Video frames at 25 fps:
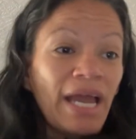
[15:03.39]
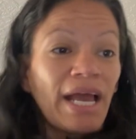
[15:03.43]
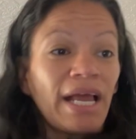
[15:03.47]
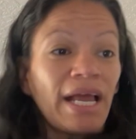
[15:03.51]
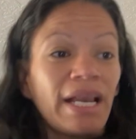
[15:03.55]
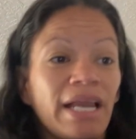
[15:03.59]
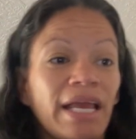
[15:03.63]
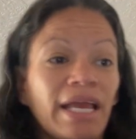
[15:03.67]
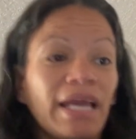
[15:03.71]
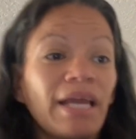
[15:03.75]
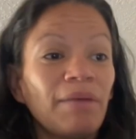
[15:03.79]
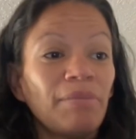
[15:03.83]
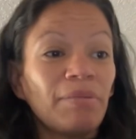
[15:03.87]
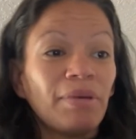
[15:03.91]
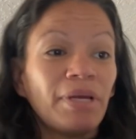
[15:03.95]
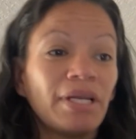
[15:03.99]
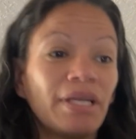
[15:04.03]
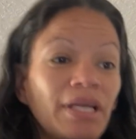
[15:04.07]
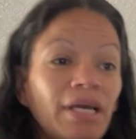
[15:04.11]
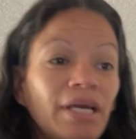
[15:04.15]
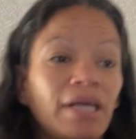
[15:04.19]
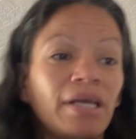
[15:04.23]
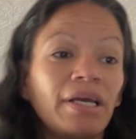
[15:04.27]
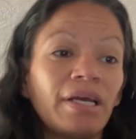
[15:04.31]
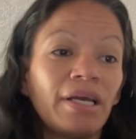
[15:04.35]
And
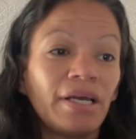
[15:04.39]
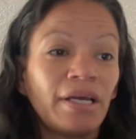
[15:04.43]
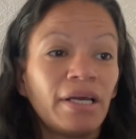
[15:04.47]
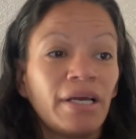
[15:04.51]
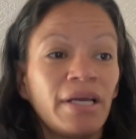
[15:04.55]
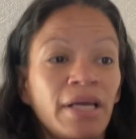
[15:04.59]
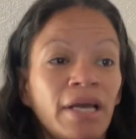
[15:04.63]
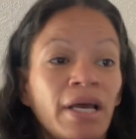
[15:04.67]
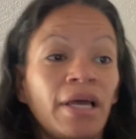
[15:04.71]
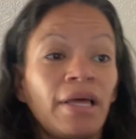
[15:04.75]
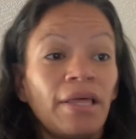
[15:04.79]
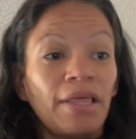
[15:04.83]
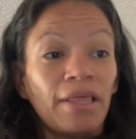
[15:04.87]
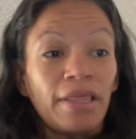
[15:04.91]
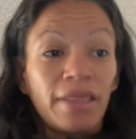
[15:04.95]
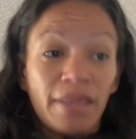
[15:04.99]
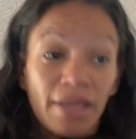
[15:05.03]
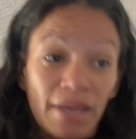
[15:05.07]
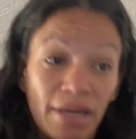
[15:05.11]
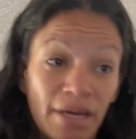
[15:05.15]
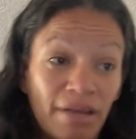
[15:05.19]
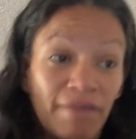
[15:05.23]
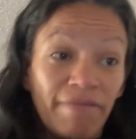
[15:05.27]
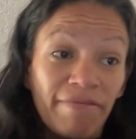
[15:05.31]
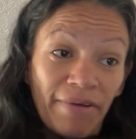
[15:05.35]
Ammon, the
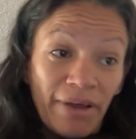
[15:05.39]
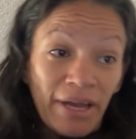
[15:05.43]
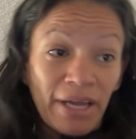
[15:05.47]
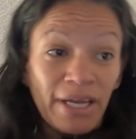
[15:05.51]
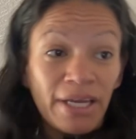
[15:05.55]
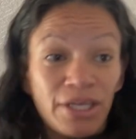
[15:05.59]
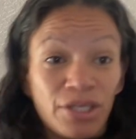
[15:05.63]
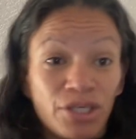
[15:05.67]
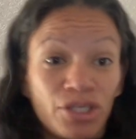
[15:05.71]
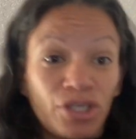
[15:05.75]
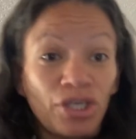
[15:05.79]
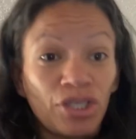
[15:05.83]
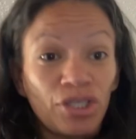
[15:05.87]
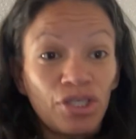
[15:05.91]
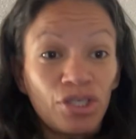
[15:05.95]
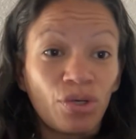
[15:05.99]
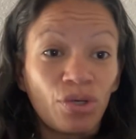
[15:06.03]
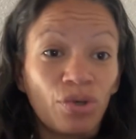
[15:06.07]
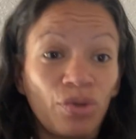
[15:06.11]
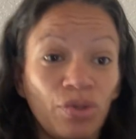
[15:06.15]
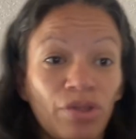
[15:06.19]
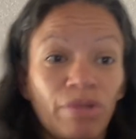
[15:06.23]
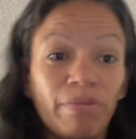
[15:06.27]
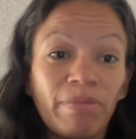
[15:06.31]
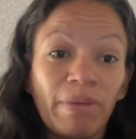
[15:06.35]
Nephite, just
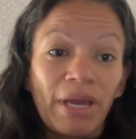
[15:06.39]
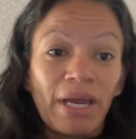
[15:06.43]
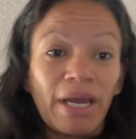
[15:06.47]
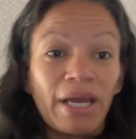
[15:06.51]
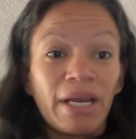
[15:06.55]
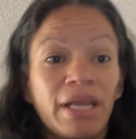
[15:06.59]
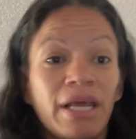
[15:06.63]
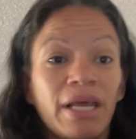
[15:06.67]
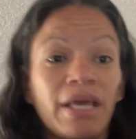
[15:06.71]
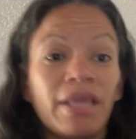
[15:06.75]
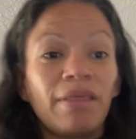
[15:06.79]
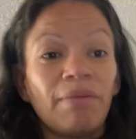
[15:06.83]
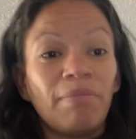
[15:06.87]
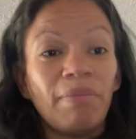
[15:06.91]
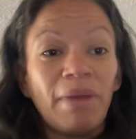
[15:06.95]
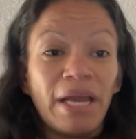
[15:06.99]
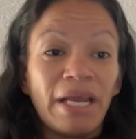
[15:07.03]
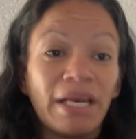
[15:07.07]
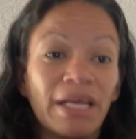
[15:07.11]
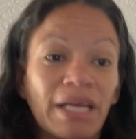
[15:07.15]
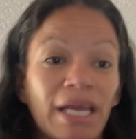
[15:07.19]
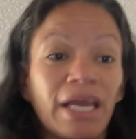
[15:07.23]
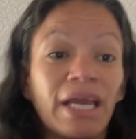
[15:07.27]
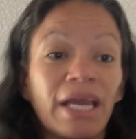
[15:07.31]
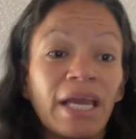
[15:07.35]
told the
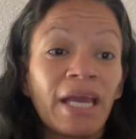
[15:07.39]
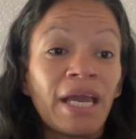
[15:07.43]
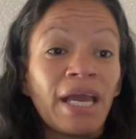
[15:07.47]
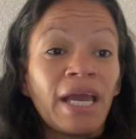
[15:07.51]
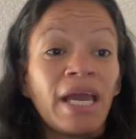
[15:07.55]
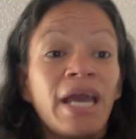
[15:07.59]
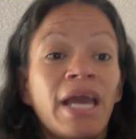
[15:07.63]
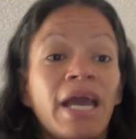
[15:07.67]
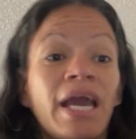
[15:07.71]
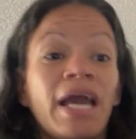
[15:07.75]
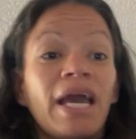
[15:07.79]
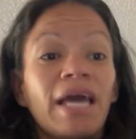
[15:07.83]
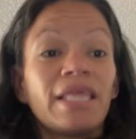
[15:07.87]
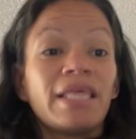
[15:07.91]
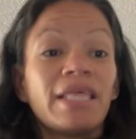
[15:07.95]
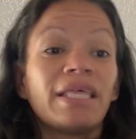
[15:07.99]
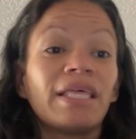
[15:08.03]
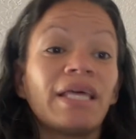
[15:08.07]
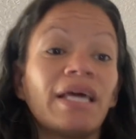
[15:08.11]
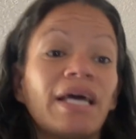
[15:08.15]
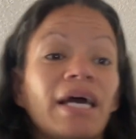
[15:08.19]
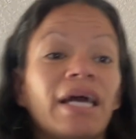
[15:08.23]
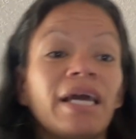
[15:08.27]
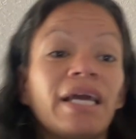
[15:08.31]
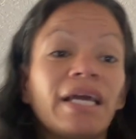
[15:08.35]
main king,
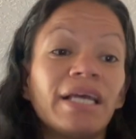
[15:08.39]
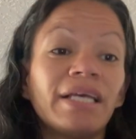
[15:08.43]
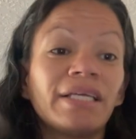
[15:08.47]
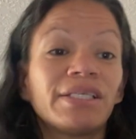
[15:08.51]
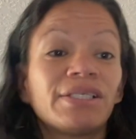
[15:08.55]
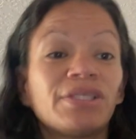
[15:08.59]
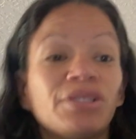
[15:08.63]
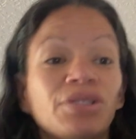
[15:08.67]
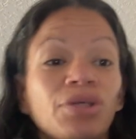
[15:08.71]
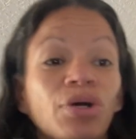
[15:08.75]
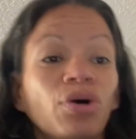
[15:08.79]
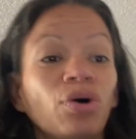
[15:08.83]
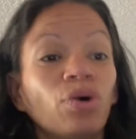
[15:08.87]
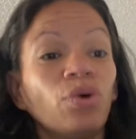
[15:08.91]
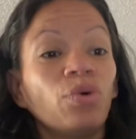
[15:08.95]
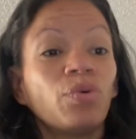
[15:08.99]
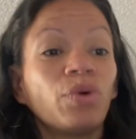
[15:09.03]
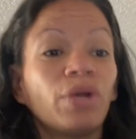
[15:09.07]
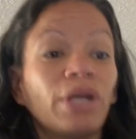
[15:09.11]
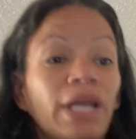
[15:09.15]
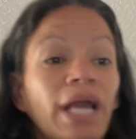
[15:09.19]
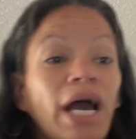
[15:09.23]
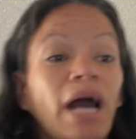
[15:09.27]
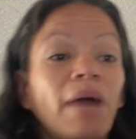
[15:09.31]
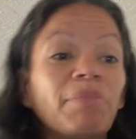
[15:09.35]
that his soul
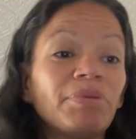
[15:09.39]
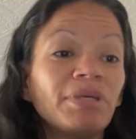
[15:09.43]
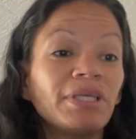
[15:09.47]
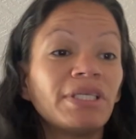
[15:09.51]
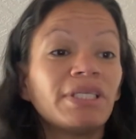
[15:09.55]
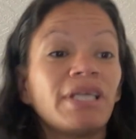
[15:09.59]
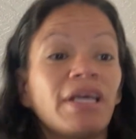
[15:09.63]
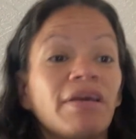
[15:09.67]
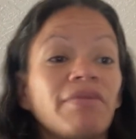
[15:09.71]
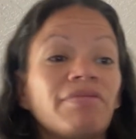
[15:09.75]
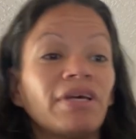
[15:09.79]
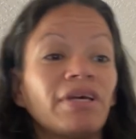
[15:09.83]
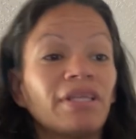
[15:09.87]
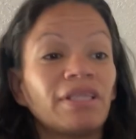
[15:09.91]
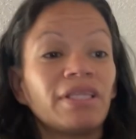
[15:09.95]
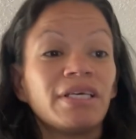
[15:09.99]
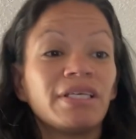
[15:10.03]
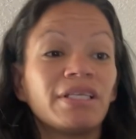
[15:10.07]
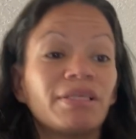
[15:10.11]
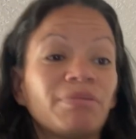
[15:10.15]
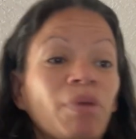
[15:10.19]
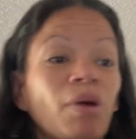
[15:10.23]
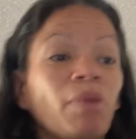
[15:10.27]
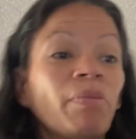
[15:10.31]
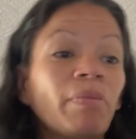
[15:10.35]
would not be saved at
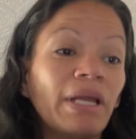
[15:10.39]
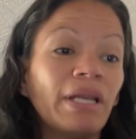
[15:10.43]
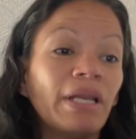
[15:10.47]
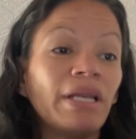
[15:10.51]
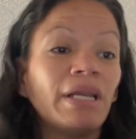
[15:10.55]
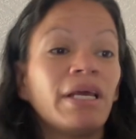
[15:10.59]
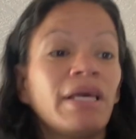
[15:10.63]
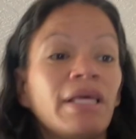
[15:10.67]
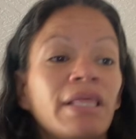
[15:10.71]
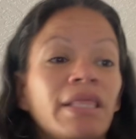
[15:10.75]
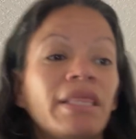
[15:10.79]
this moment.